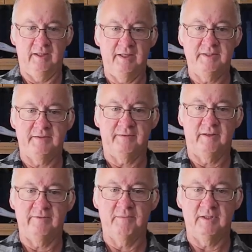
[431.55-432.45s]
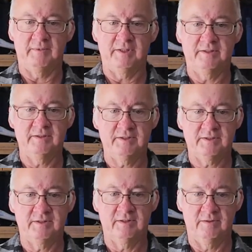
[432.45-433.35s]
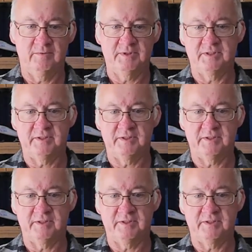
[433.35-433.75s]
85mm, which is